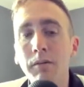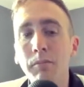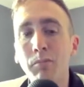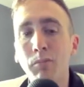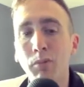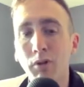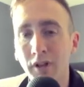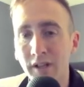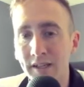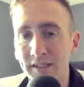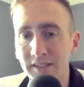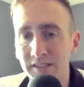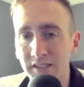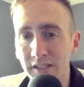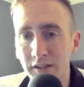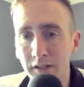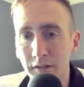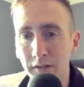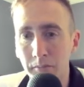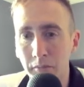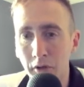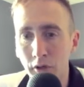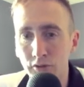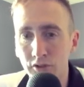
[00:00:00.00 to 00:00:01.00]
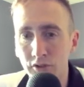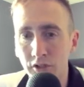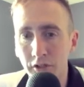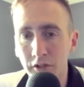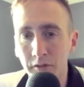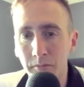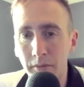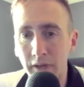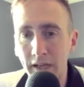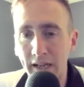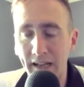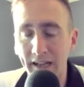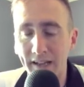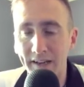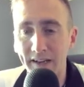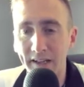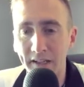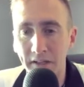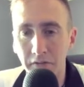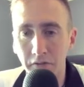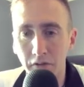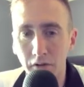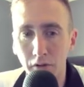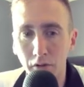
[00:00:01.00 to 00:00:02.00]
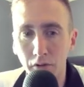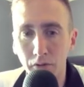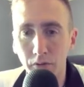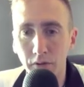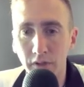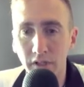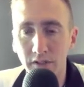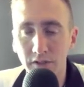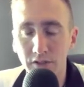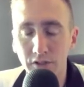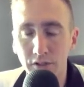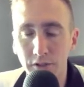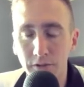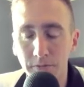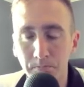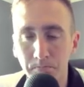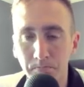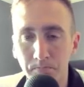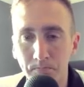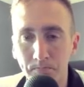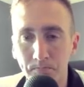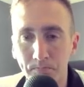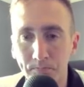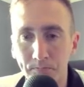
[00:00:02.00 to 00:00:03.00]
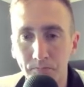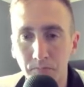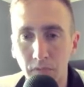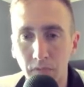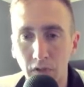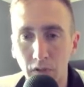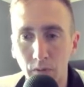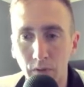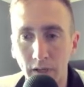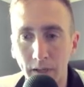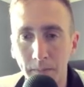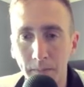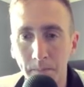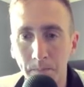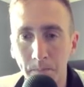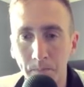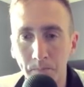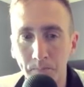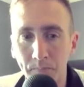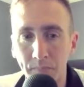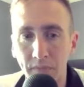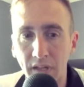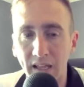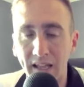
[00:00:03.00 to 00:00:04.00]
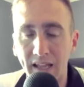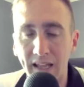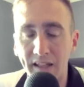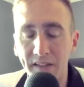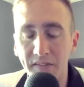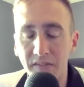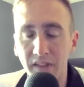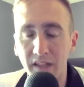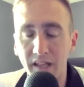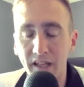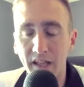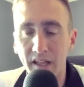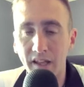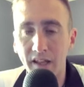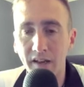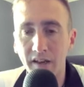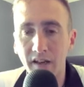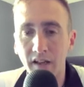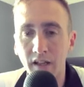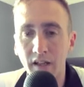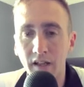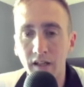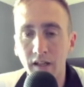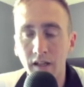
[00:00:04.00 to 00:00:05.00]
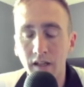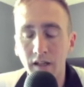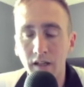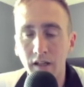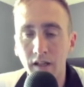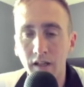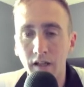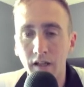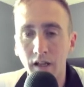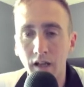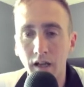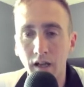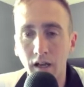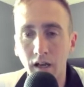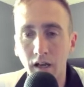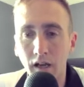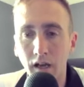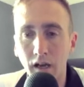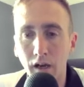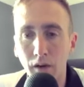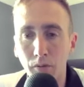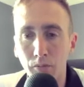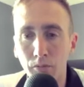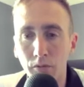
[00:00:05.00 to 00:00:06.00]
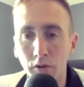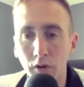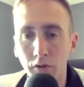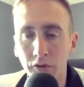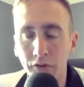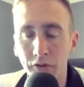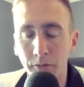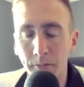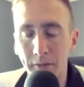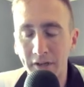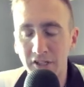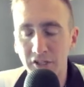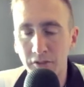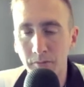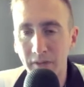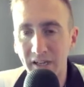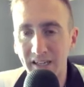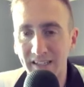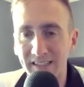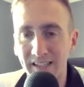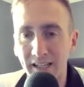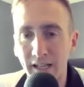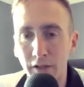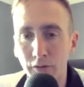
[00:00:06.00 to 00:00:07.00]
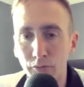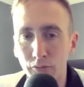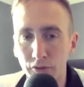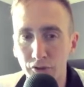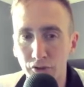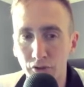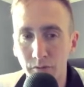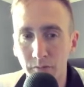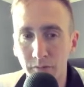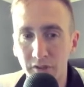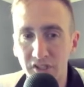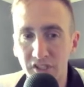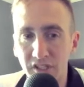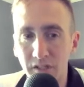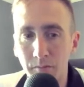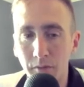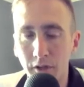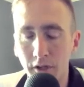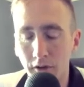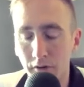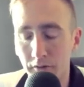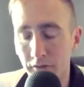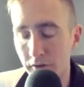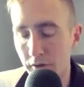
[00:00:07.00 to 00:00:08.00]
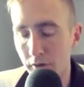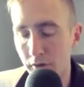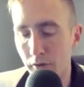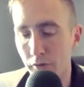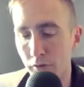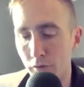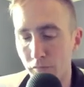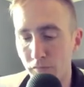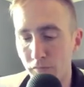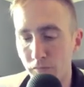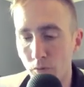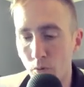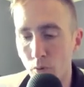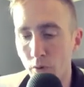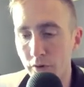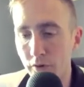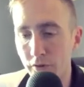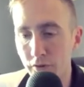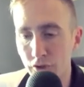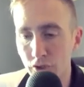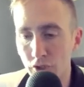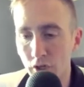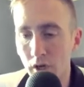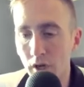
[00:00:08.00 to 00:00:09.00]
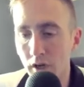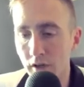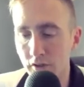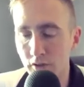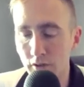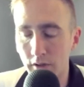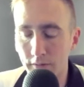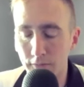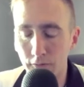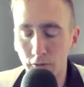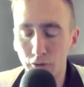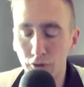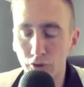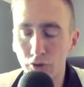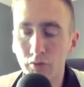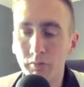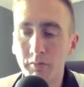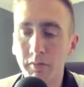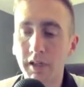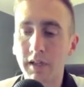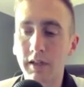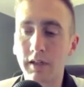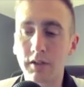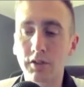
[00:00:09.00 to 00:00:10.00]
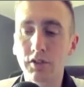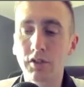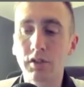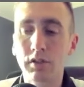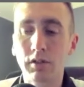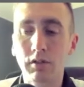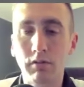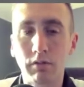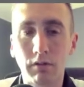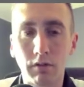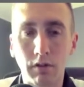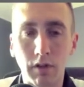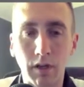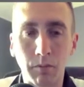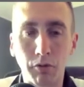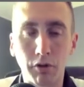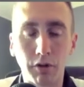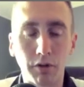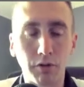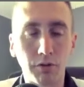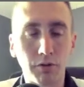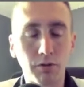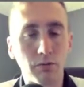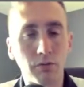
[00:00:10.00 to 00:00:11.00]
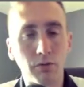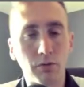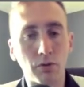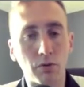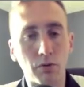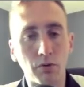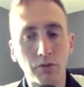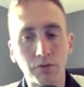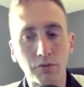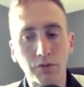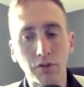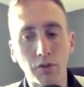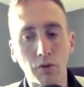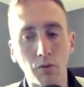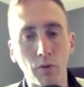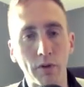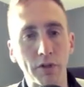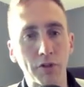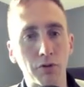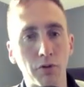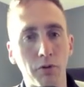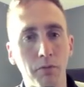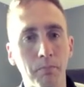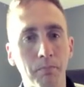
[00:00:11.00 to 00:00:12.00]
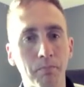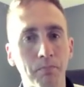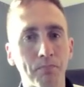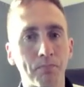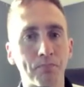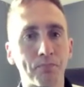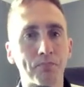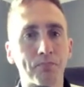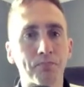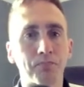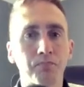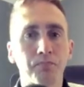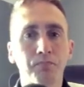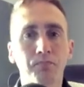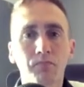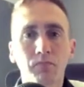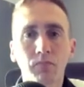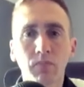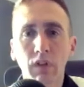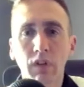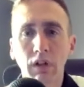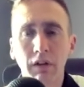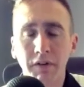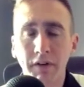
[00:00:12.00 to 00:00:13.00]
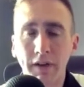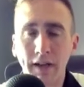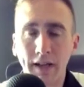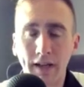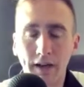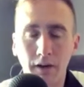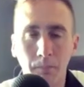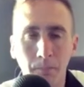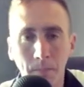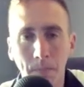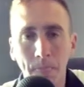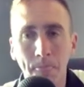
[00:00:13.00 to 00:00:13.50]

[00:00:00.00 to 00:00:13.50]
placing the posterior pad and the Lucas, okay, and then rolling the patient back down, resuming CPR, and then on the fourth shock, so after 2 minutes, I'm going to do dual sequential. Now,